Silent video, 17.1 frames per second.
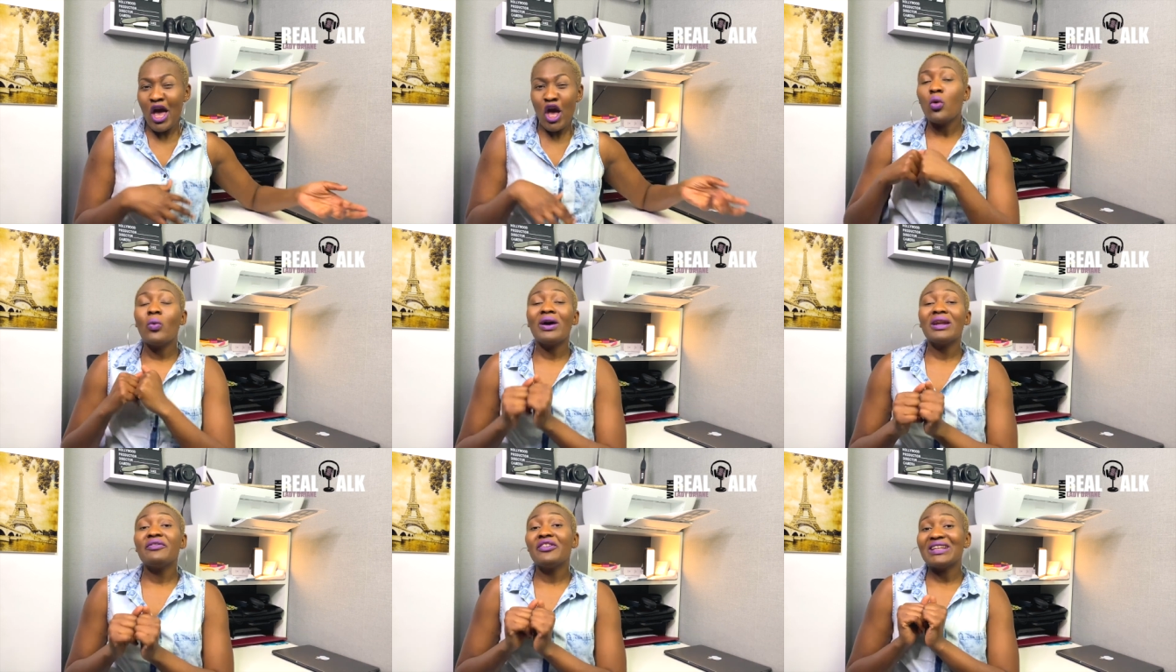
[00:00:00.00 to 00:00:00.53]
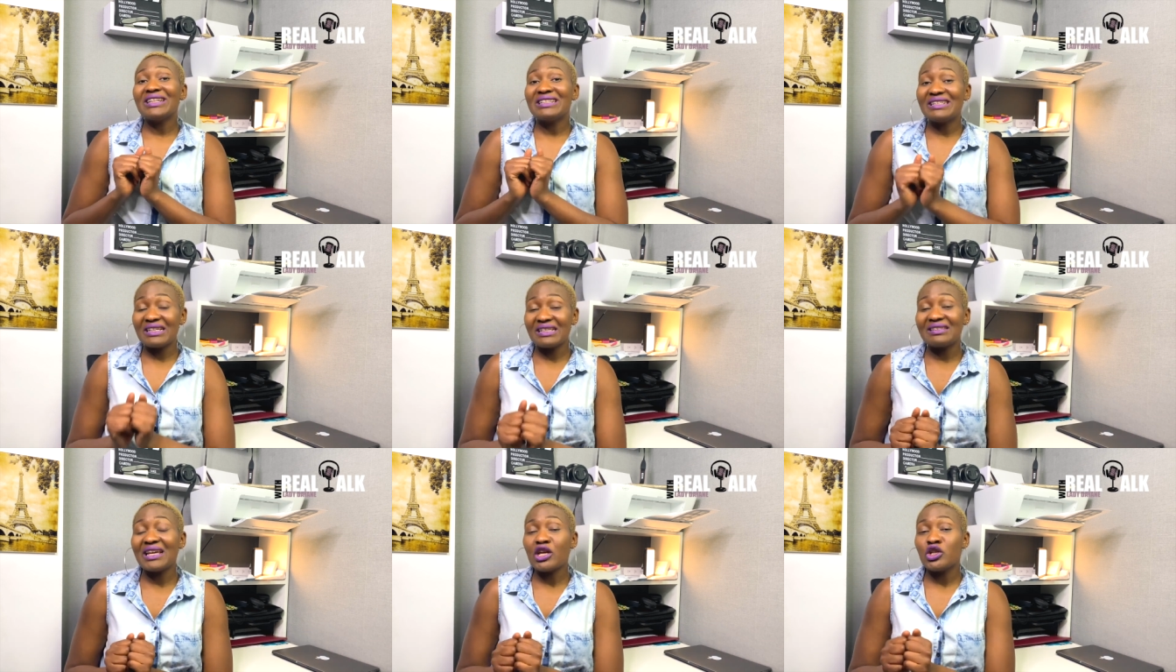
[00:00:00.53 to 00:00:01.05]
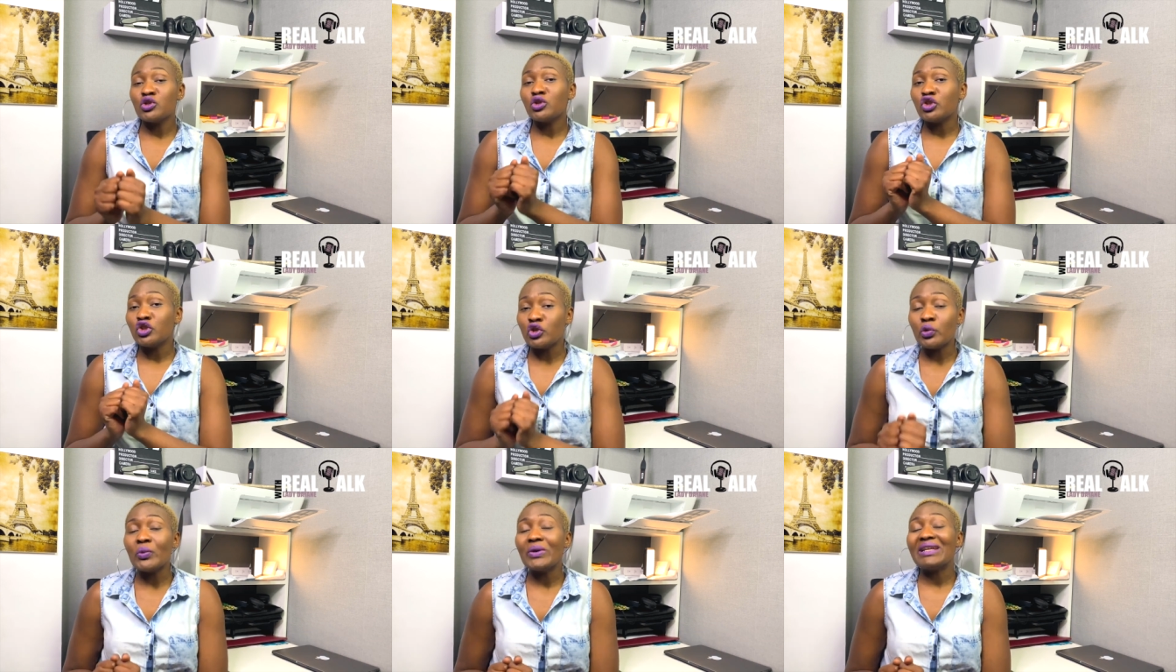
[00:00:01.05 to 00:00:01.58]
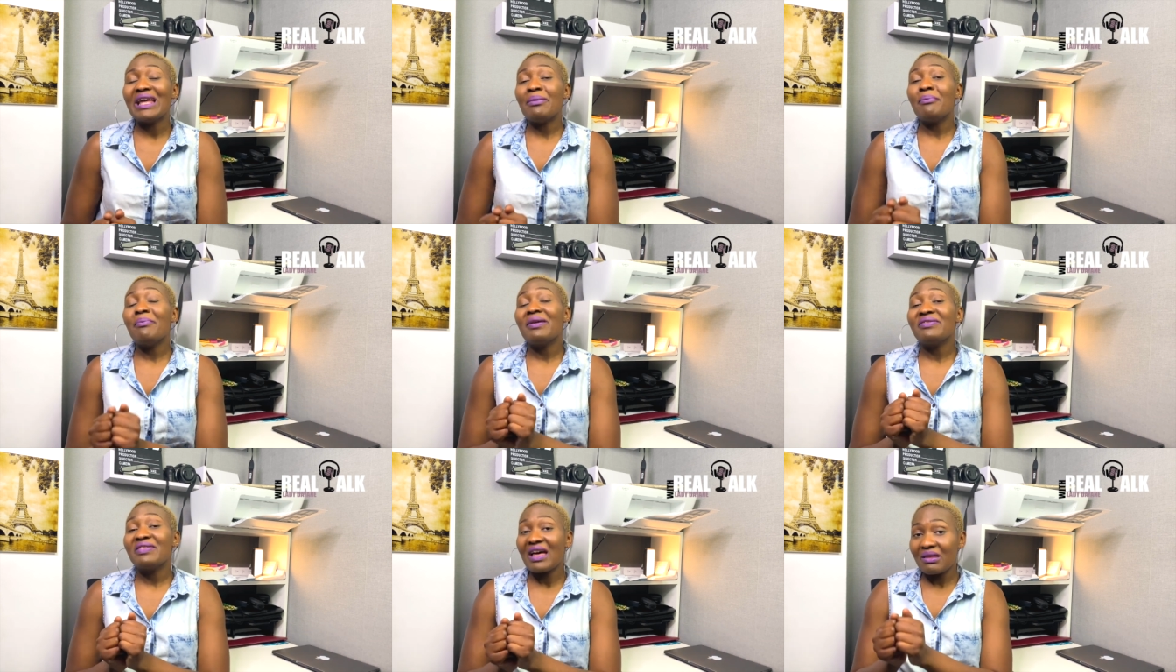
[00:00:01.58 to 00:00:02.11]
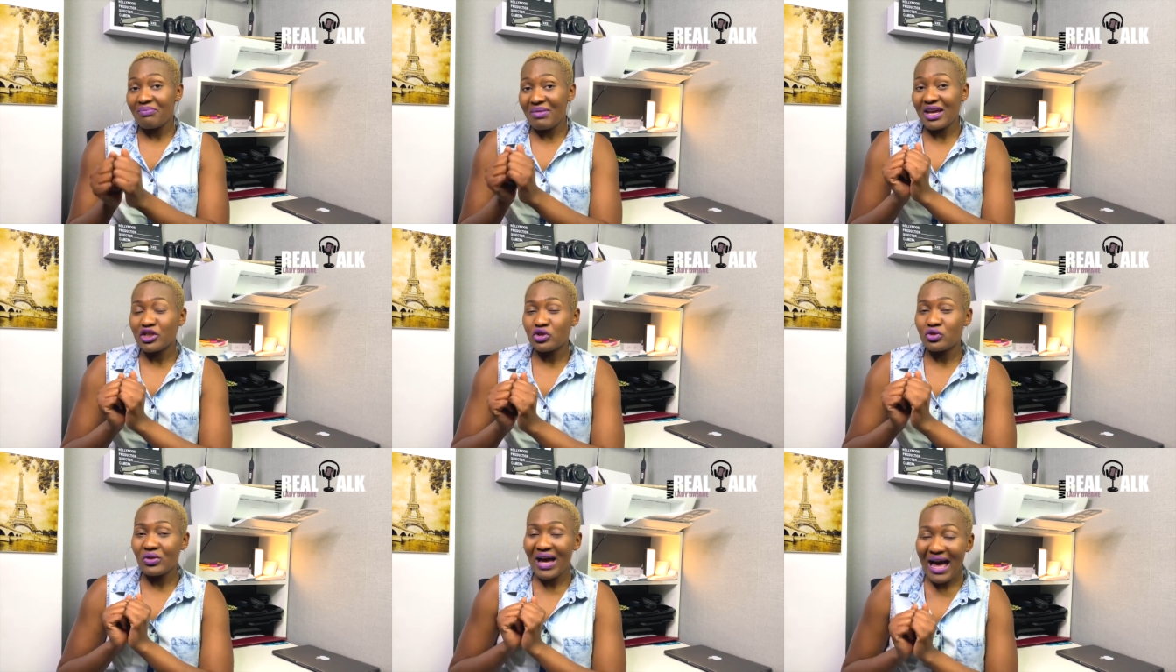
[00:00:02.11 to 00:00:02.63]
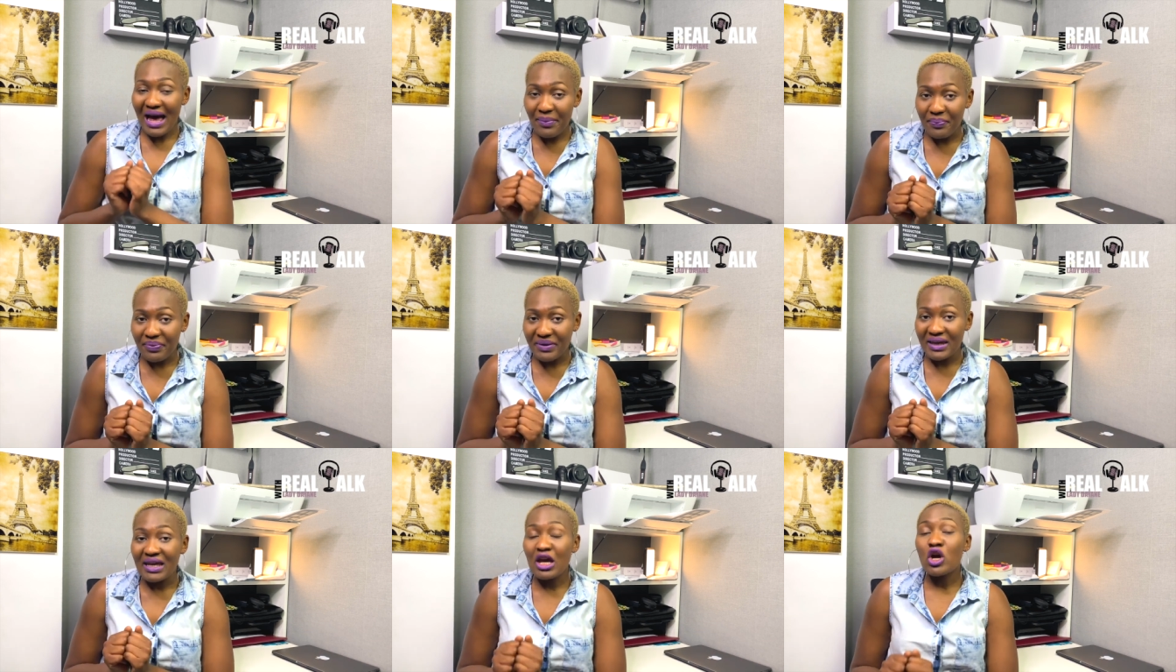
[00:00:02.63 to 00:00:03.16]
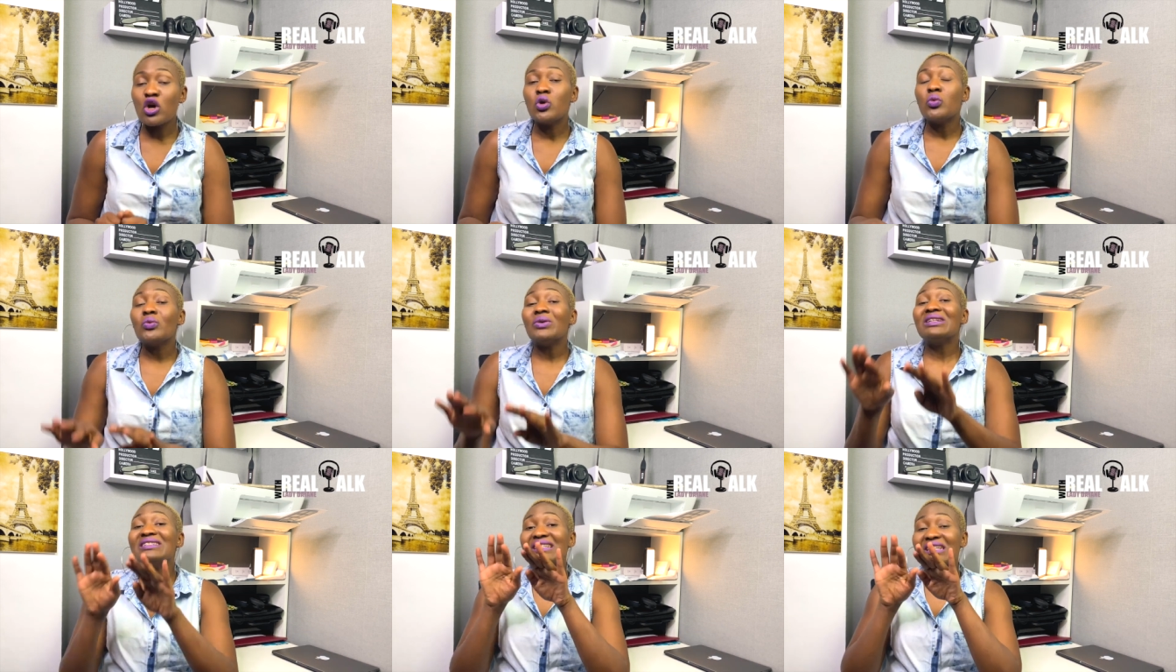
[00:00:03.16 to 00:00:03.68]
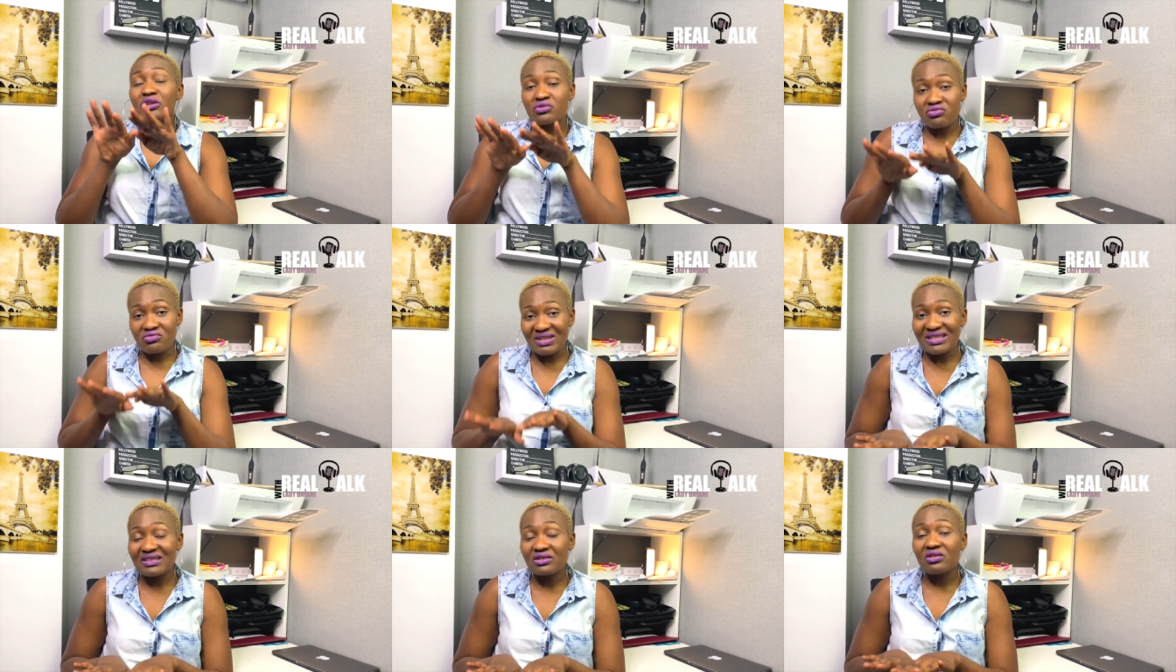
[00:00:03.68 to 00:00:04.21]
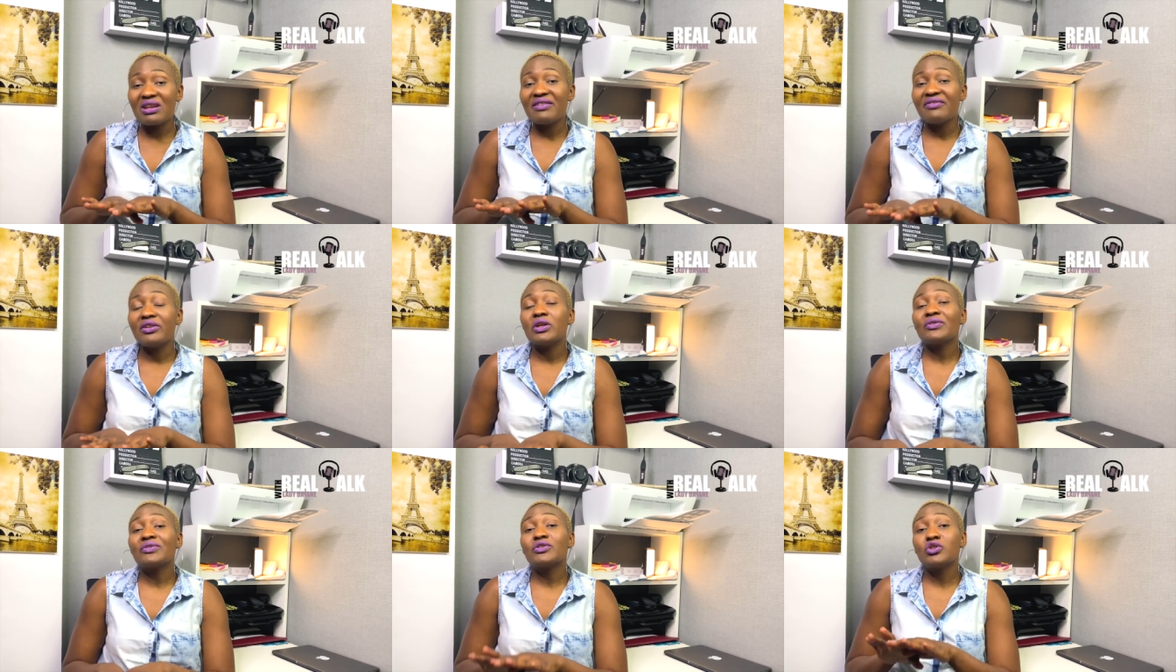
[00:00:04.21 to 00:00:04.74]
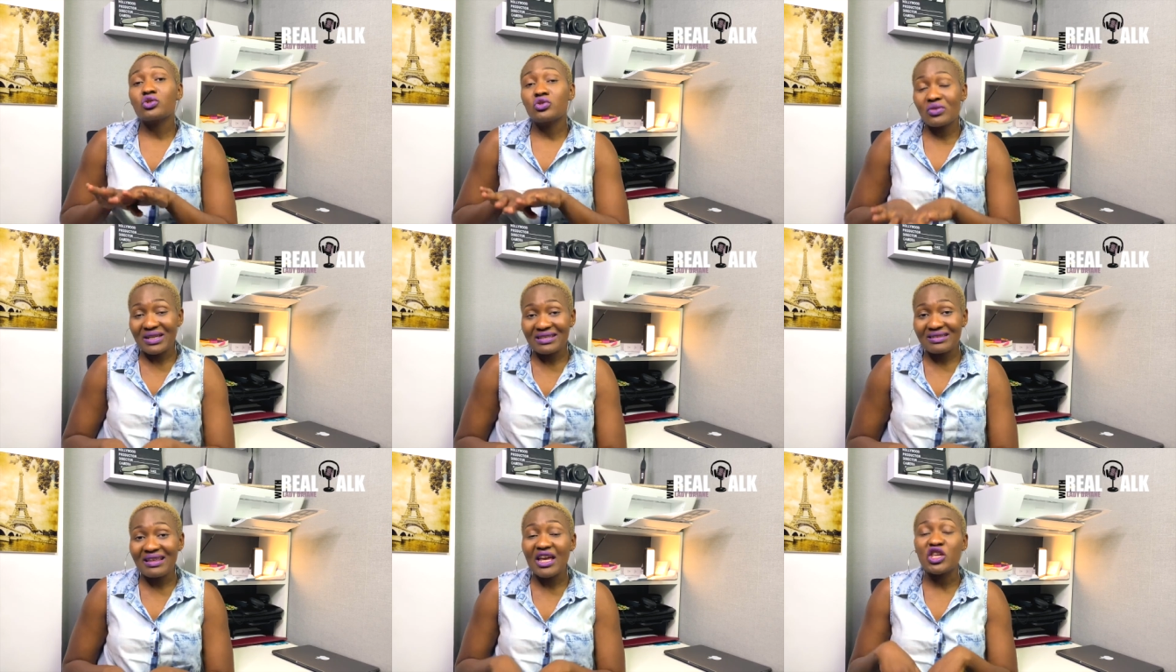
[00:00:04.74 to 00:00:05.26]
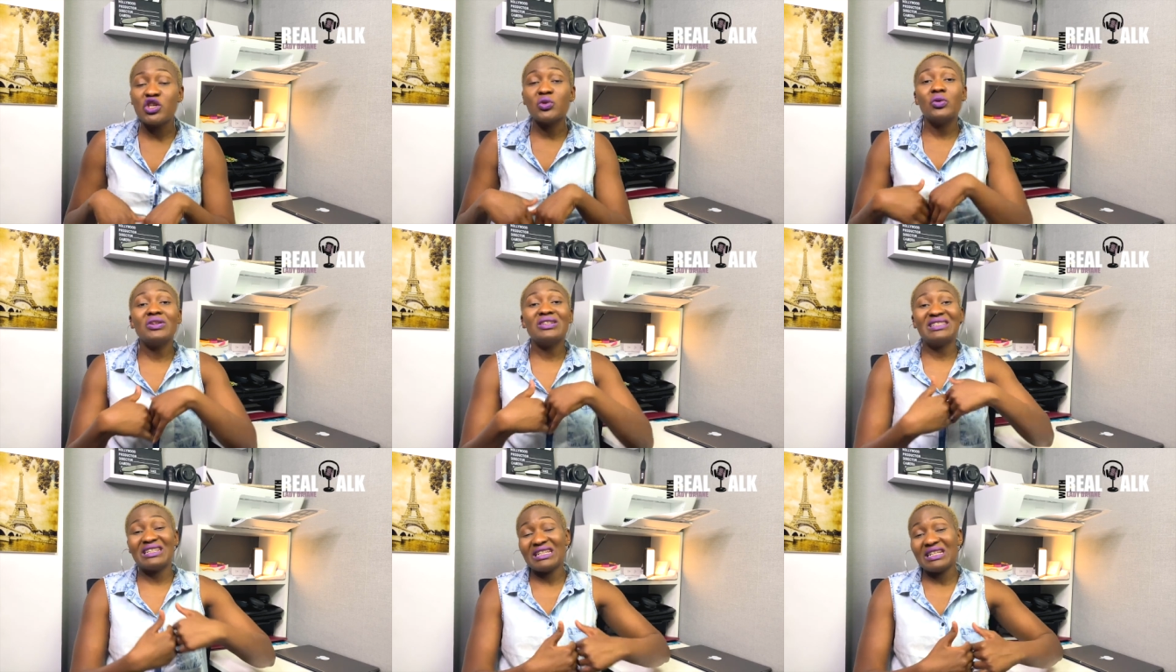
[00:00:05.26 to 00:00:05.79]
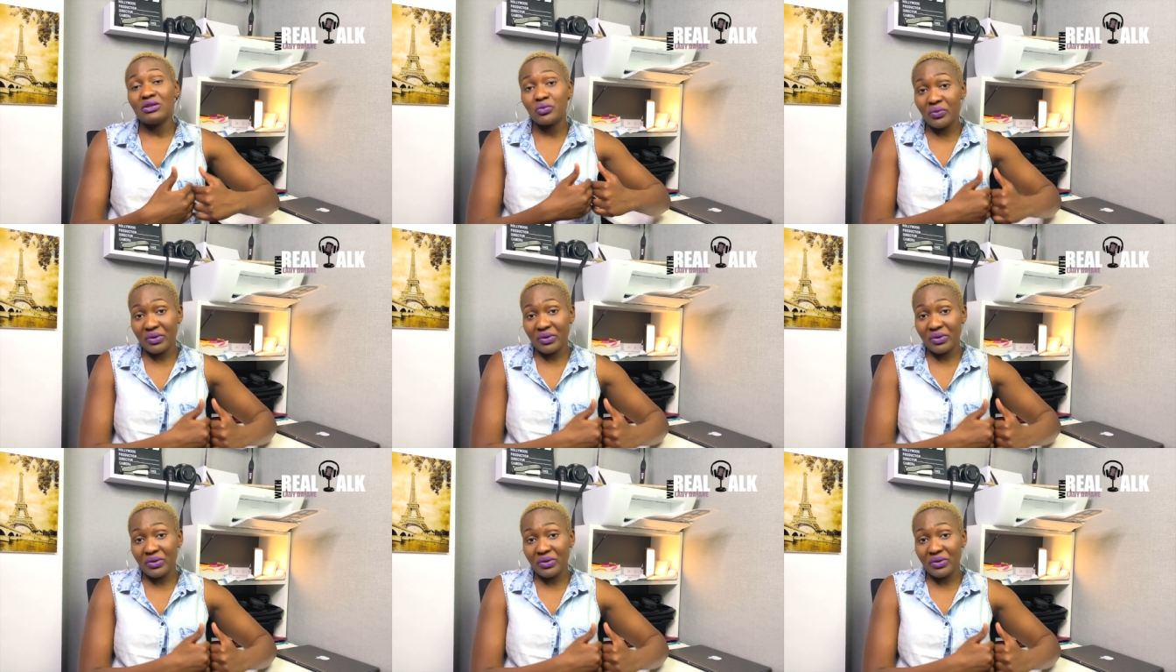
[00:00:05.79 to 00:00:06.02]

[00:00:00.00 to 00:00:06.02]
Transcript: Whatever it is that you're doing and that makes you happy will decrease the level of stress that you are dealing